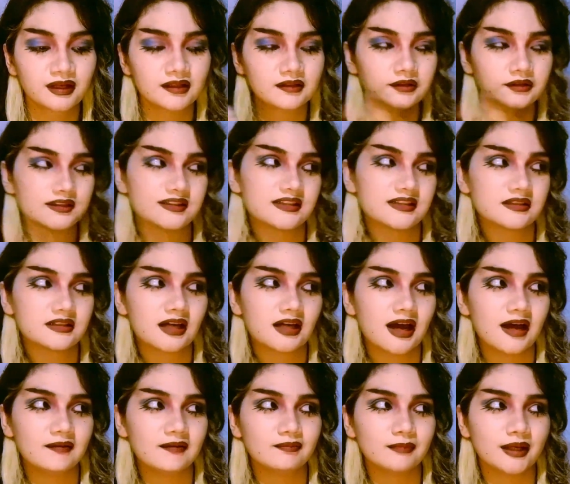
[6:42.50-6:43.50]
looked
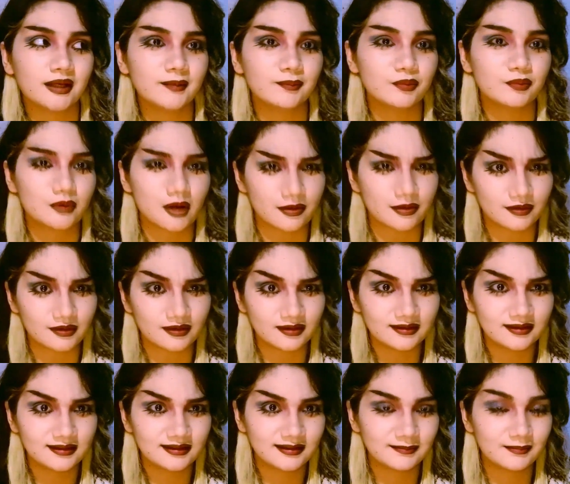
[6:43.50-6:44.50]
at my brother,
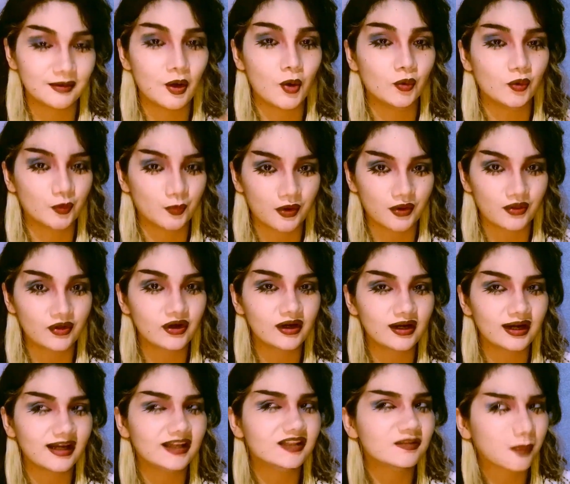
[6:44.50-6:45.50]
my older brother,
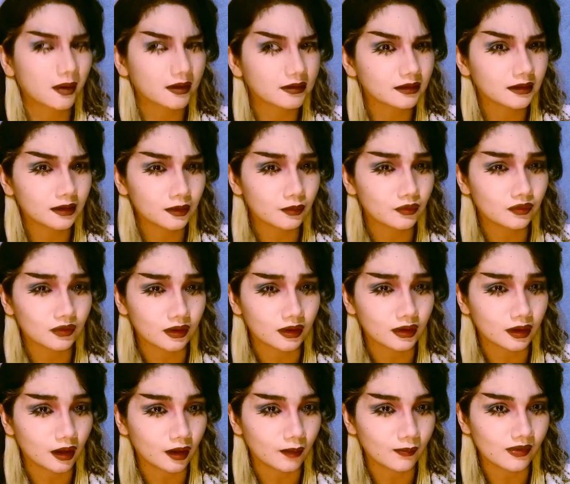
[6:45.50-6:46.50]
expecting he was gonna
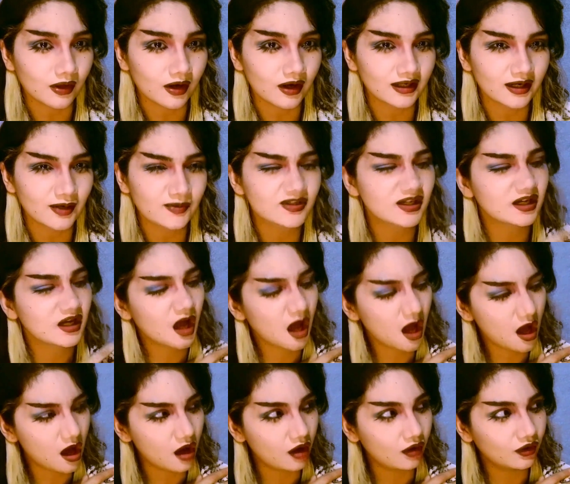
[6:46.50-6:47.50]
come there, and I was like,
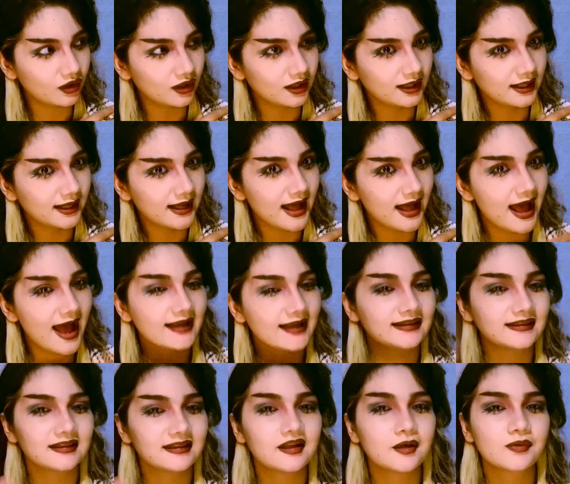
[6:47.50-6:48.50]
oh.
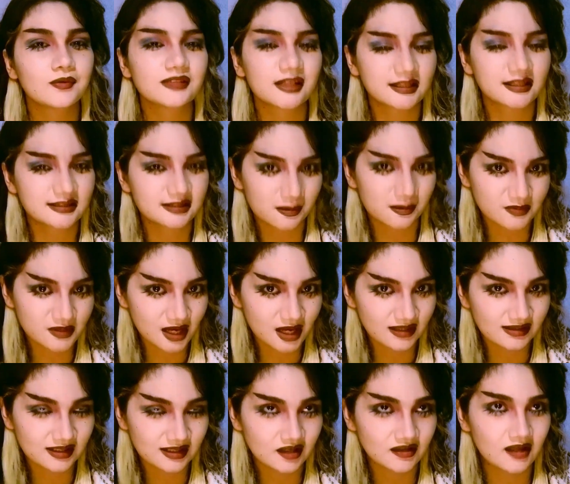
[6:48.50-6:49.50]
And there was like a
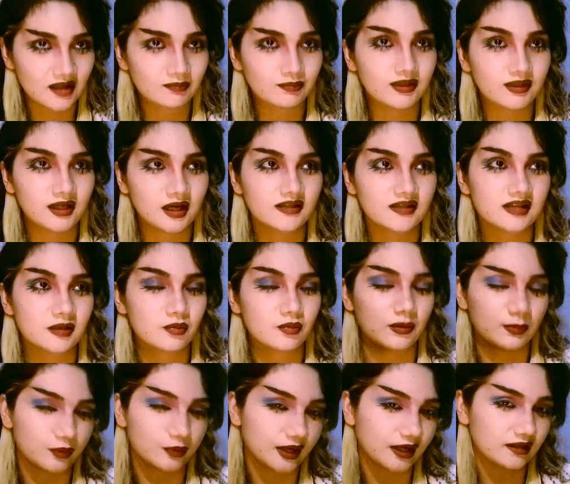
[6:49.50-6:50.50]
subtext there that because like we
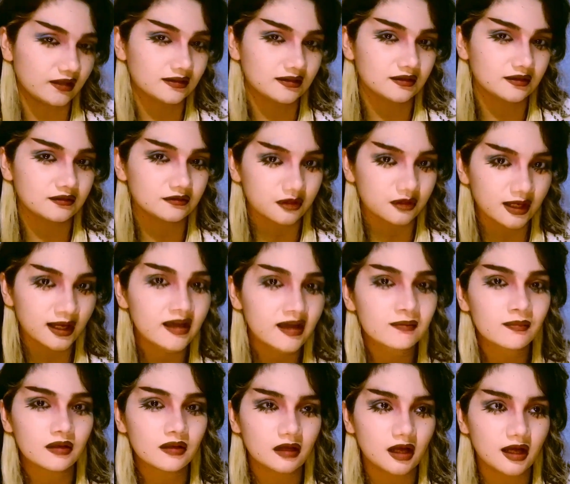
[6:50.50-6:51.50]
prayed for
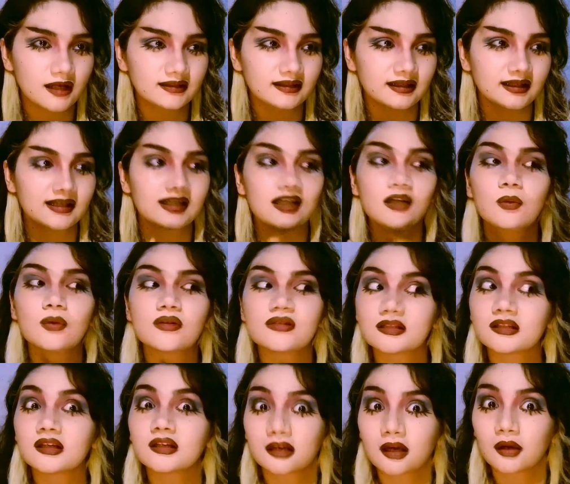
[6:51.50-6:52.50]
him a lot, he
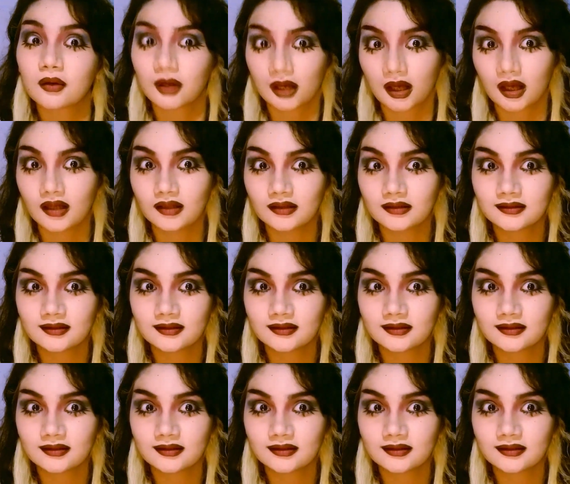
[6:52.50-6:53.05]
wasn't gonna go to hell.